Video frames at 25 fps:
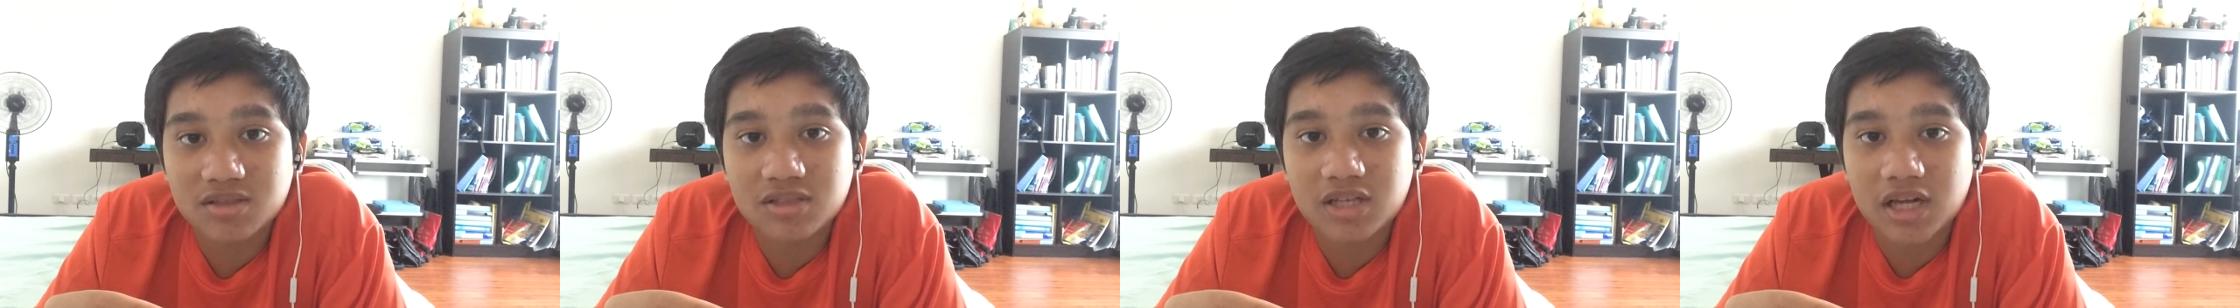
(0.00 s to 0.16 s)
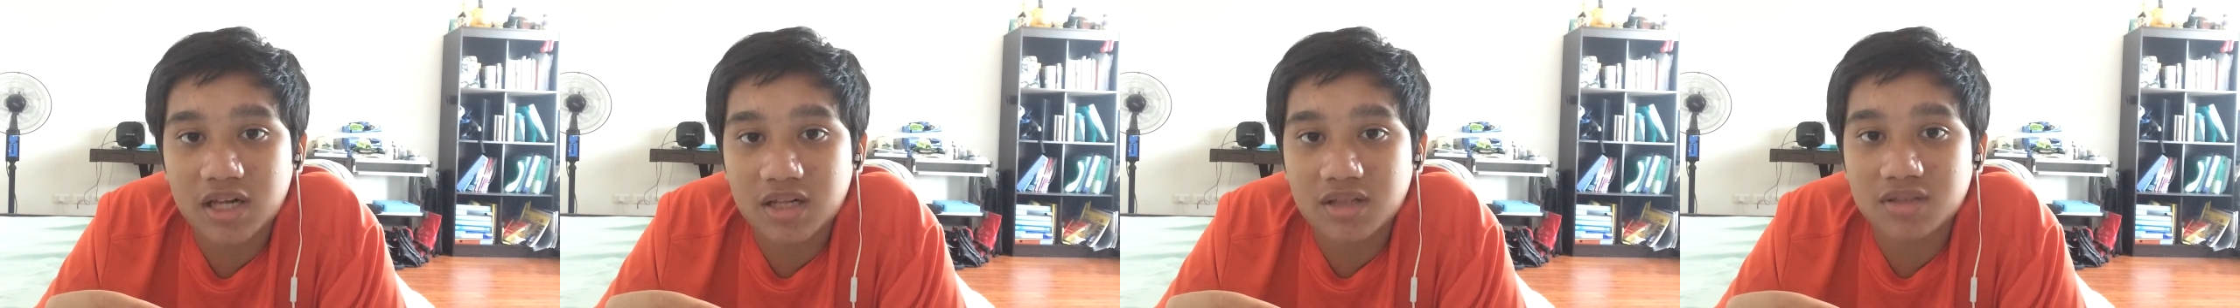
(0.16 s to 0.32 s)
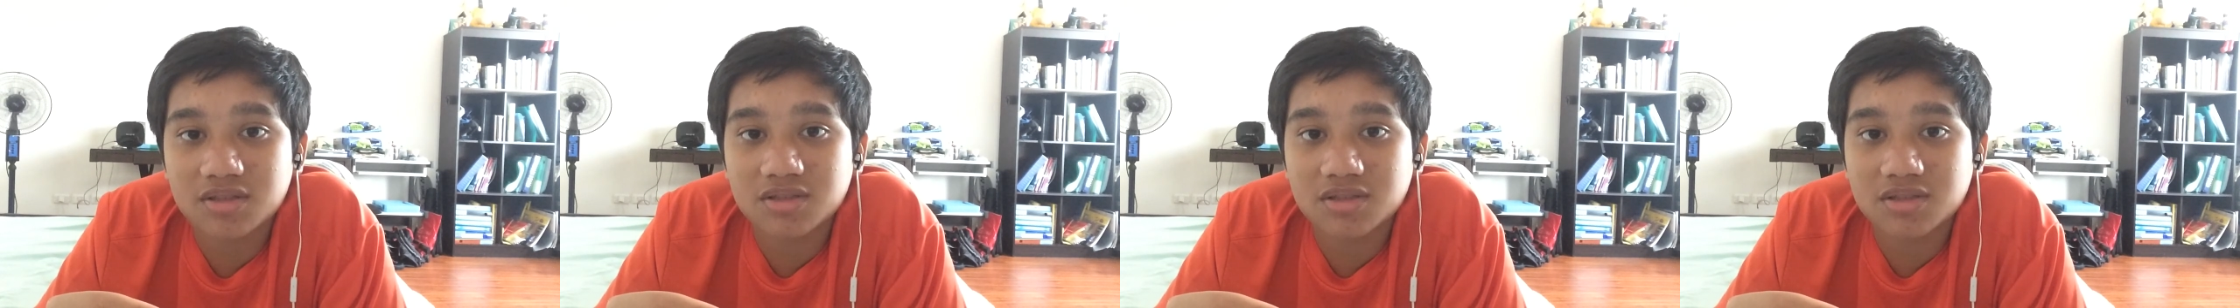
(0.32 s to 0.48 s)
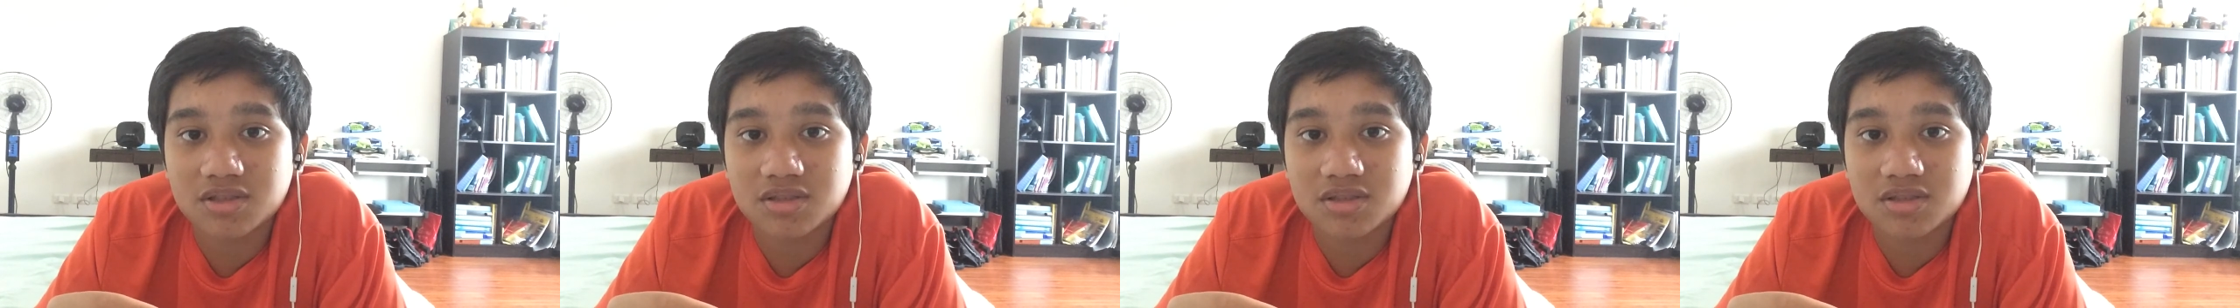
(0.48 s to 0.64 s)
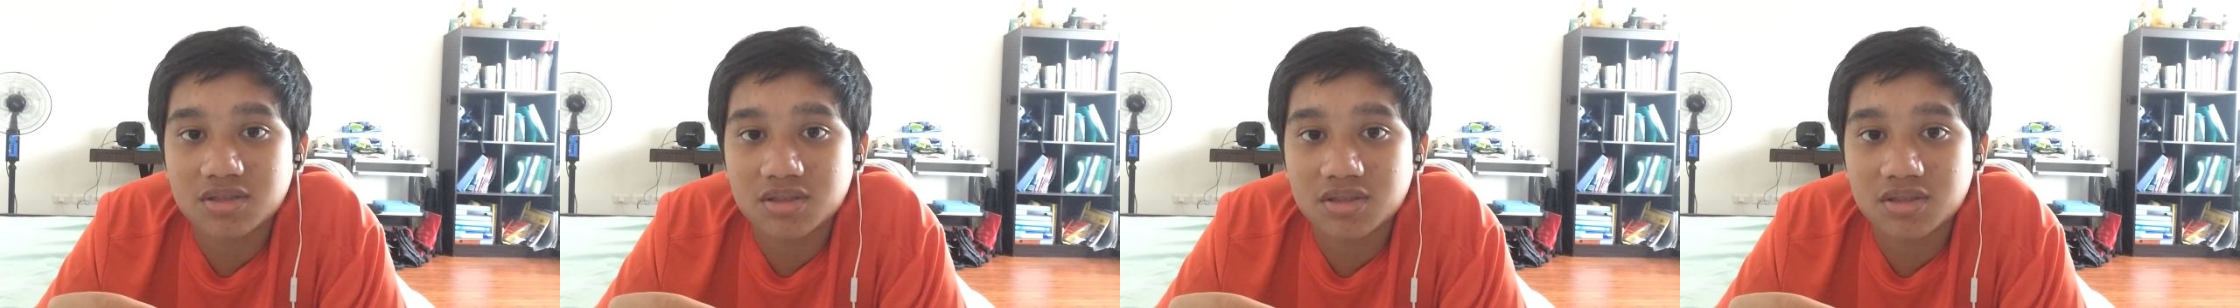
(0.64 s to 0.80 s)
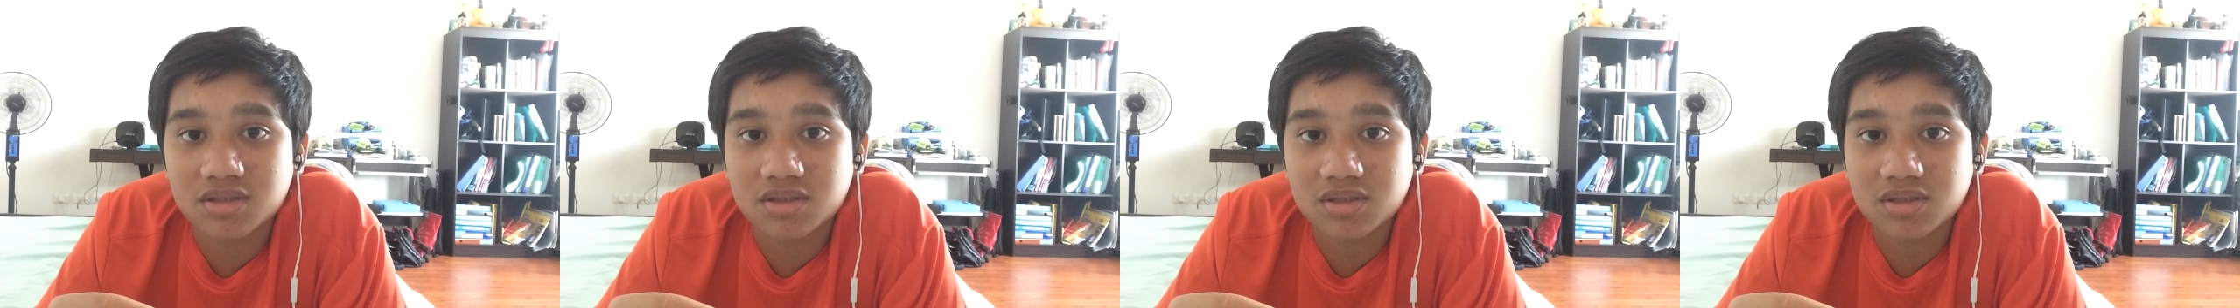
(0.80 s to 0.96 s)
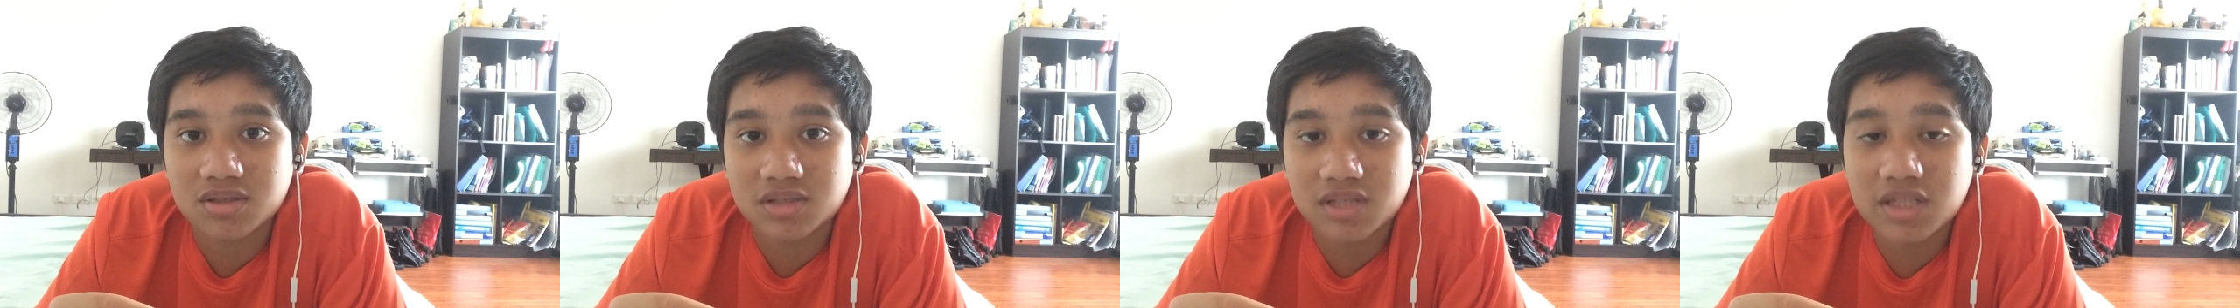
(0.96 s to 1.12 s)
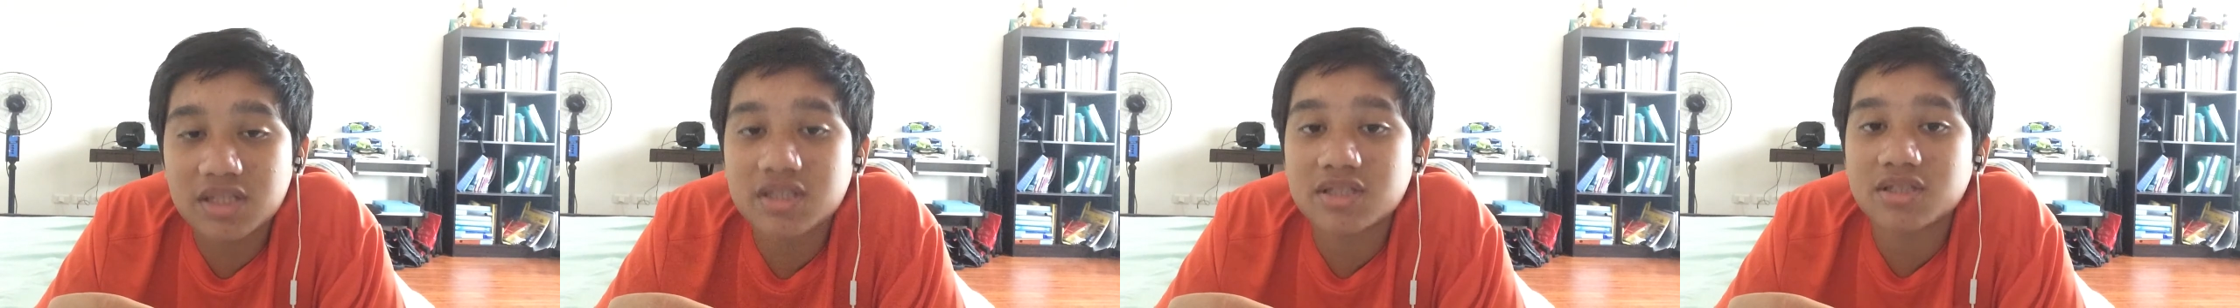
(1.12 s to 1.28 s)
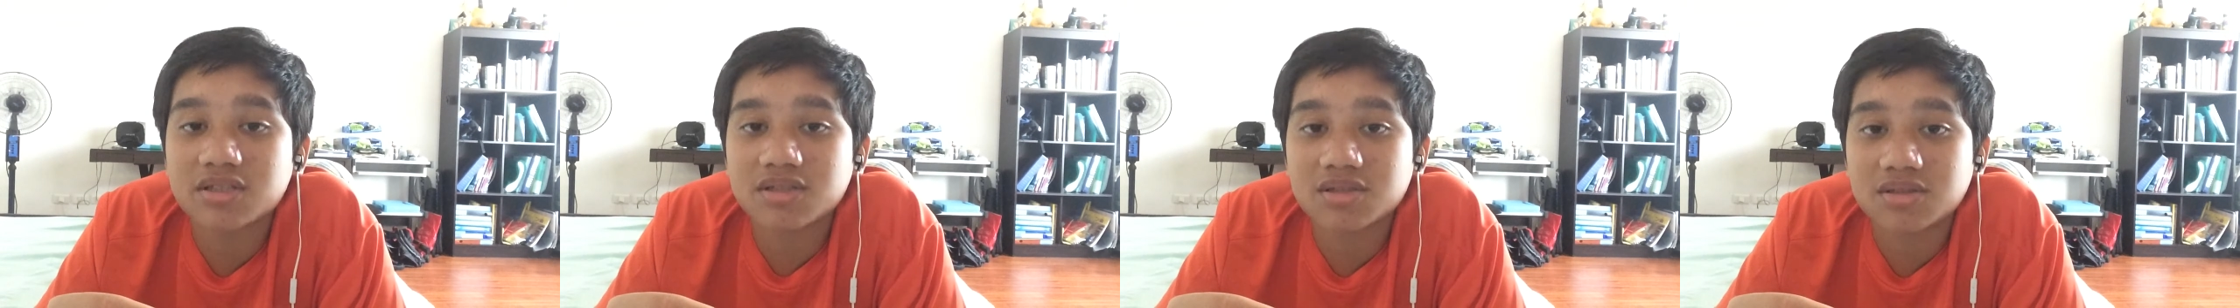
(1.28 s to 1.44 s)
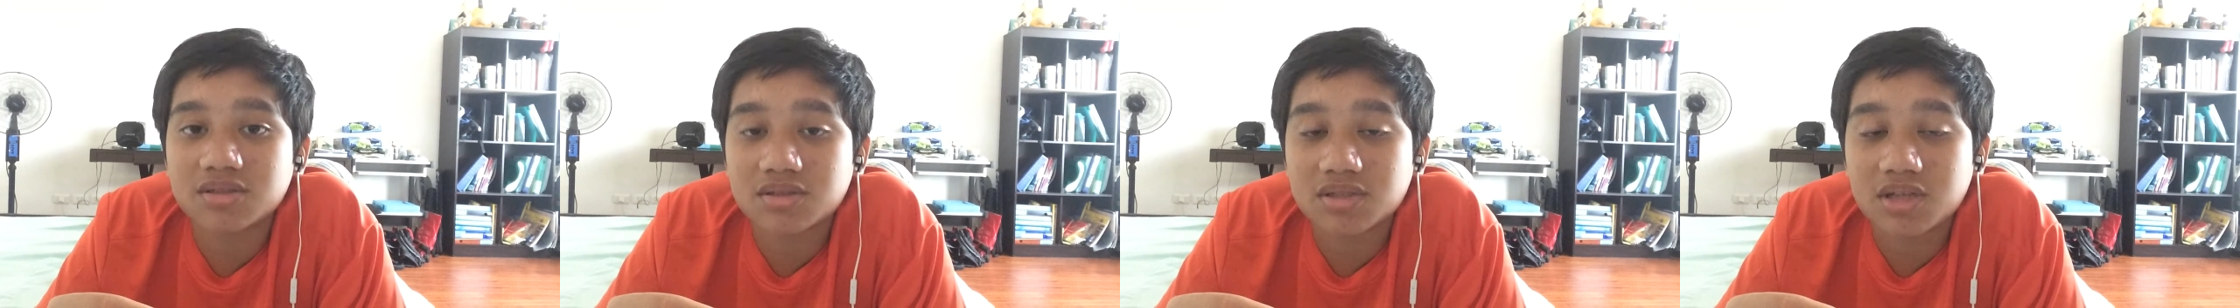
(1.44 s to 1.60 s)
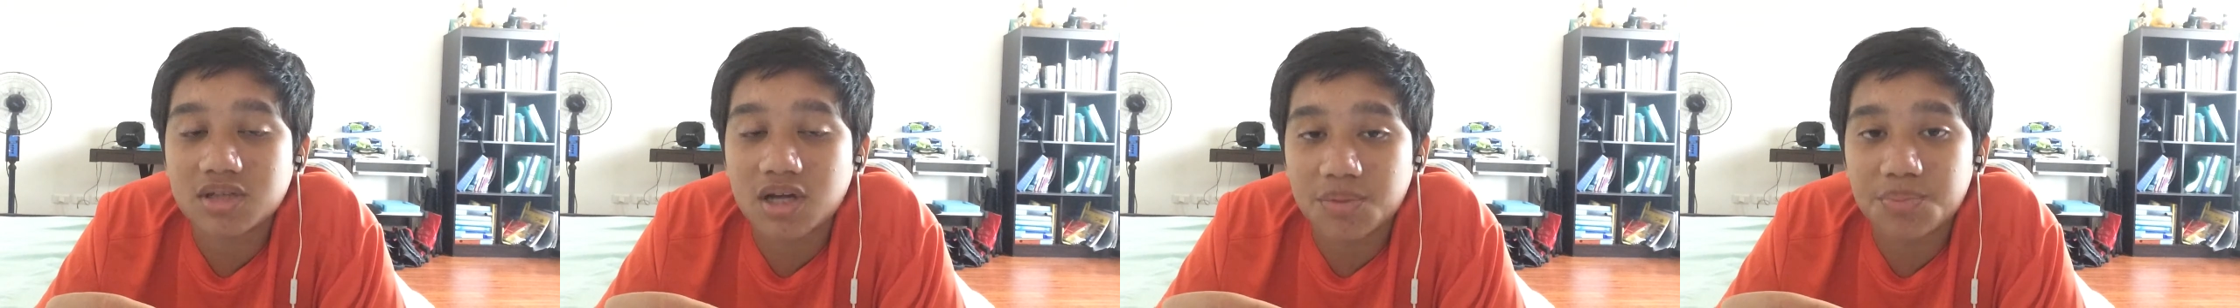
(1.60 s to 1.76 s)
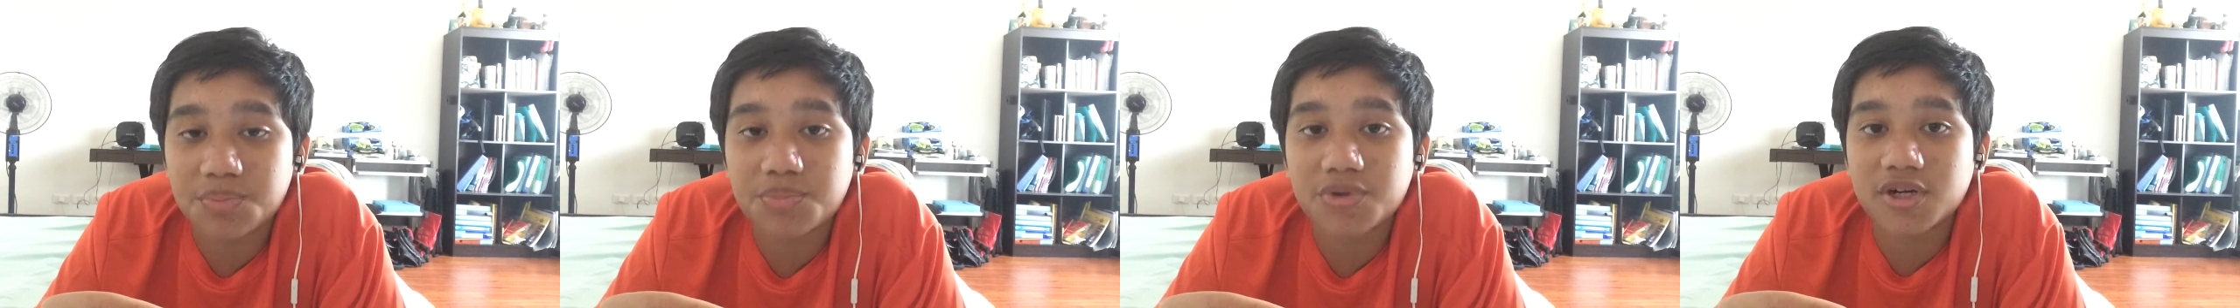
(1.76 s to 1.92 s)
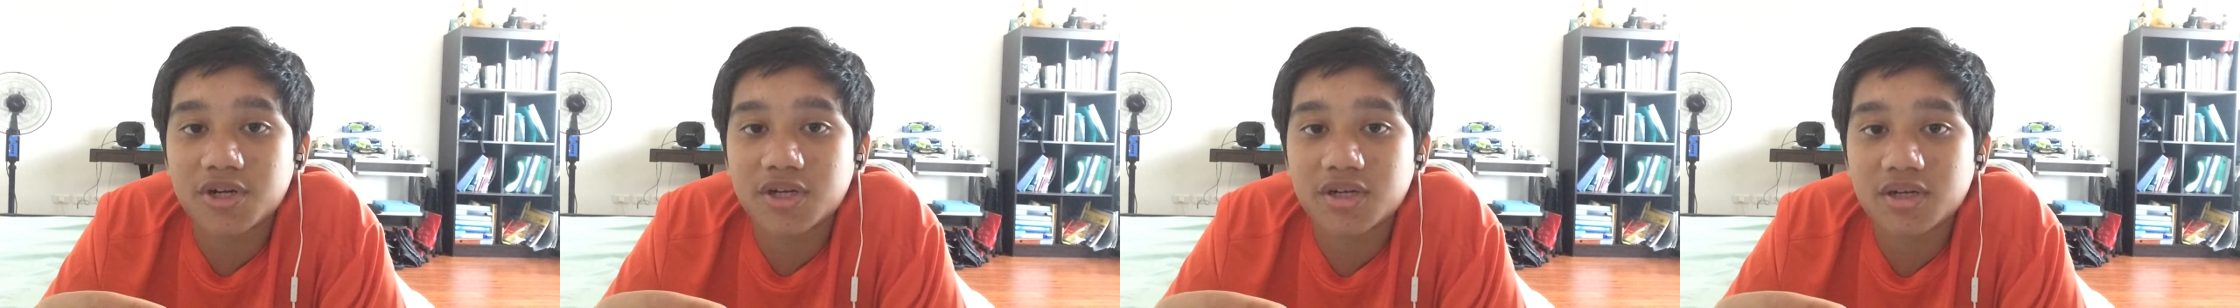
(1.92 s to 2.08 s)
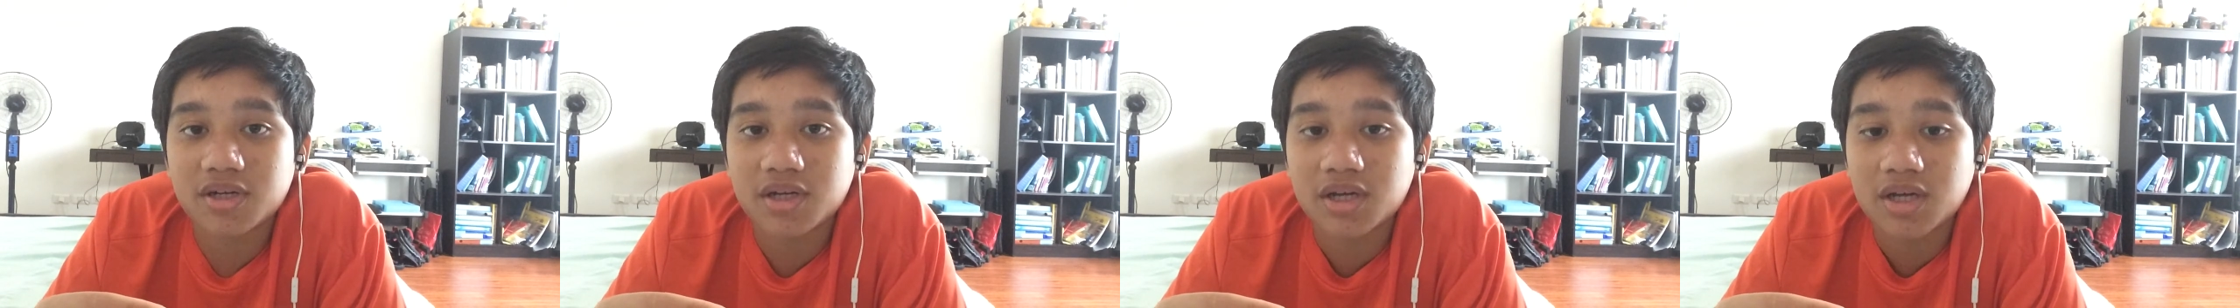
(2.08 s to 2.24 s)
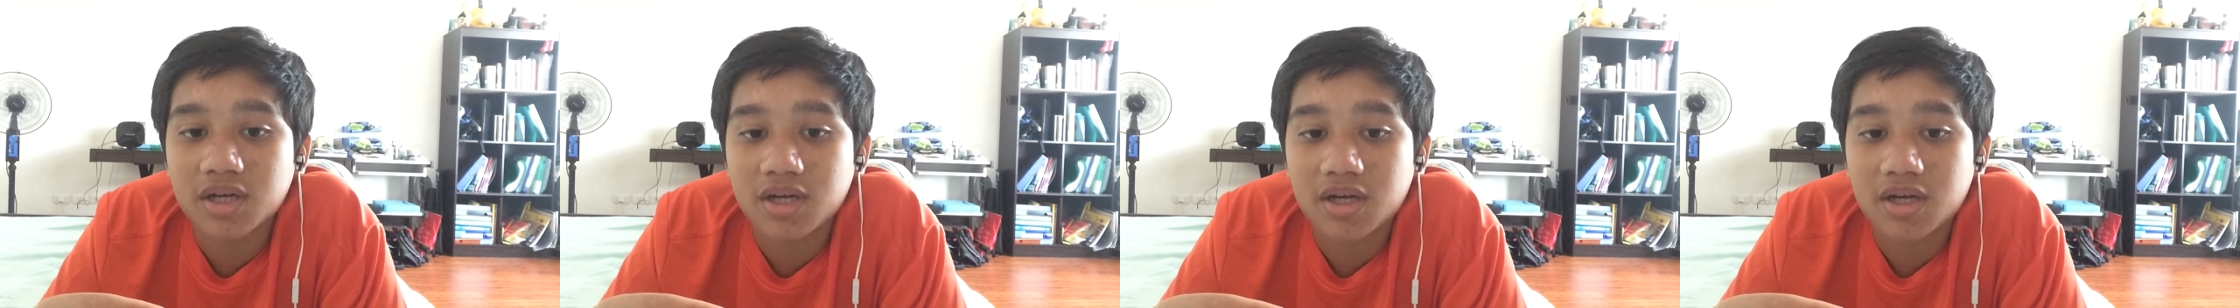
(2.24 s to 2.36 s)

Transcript: challenges a decent cup run.